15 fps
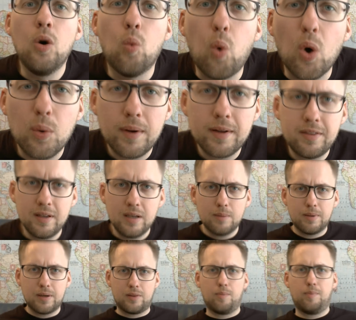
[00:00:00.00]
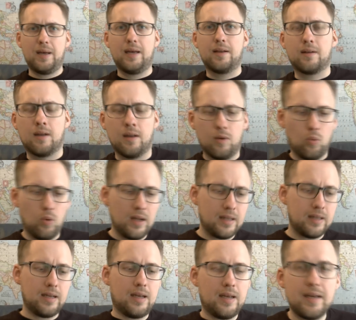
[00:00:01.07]
What do I think about the pen?
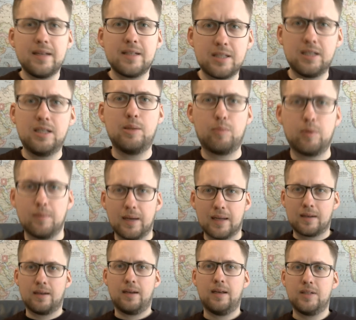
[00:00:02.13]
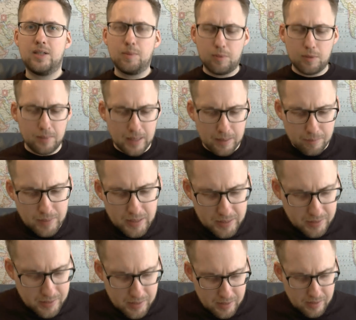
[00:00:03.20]
Well, it's a diplomat. A diplomat
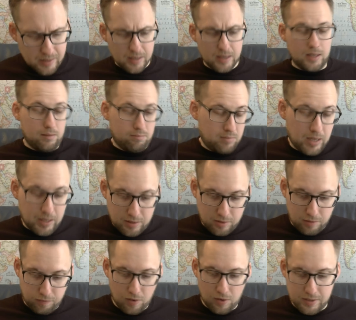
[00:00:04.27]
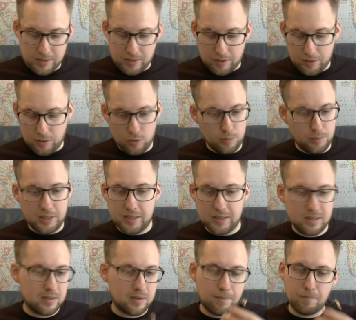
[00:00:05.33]
means, as far as I know,
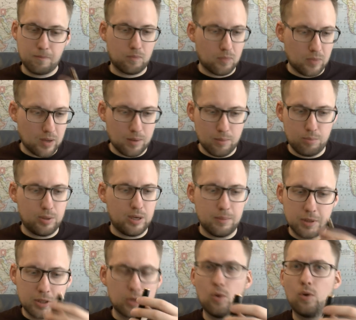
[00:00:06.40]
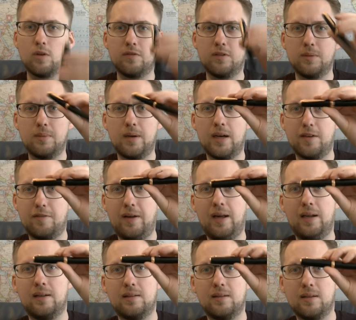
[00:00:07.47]
because pretty much all of them I've
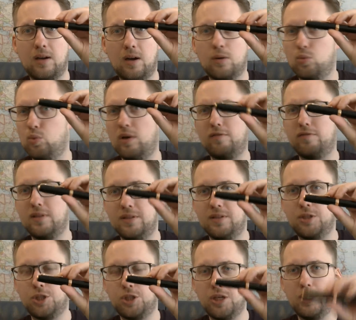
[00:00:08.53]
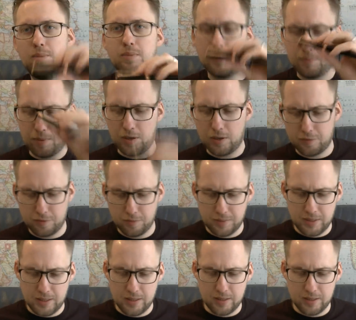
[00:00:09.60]
handled are roughly the shape, apart from
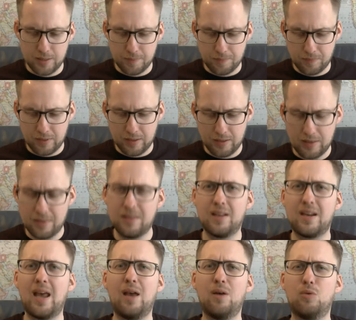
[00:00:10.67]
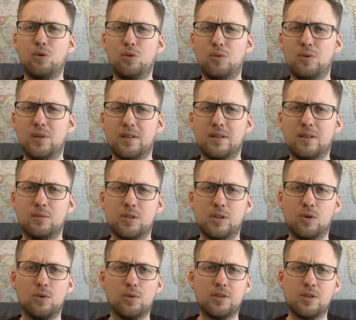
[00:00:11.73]
the um, that, that Aero, I think was
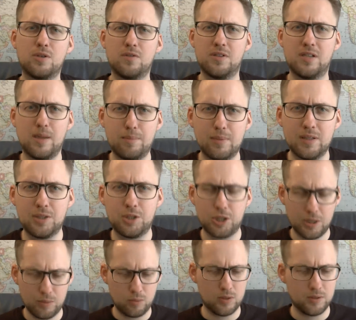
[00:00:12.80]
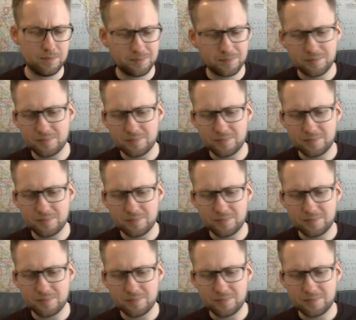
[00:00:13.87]
called, the sort of zeppelin shape one.